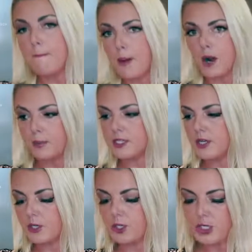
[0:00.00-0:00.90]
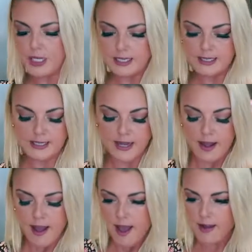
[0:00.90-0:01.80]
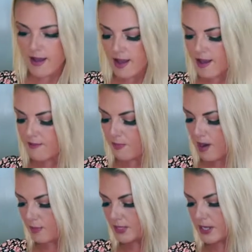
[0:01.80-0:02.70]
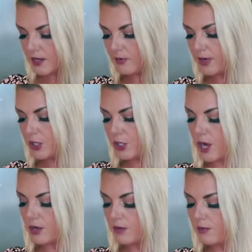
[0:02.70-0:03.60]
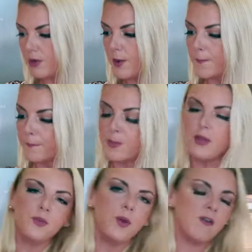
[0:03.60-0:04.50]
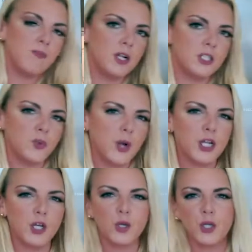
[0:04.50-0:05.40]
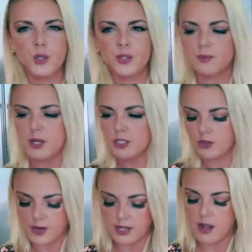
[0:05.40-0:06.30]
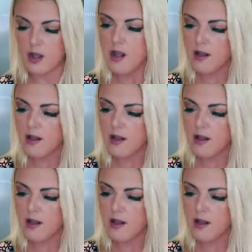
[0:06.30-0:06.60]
Parmesan cheese. And I have Parmigiano Reggiano. If you have mozzarella, you can use mozzarella.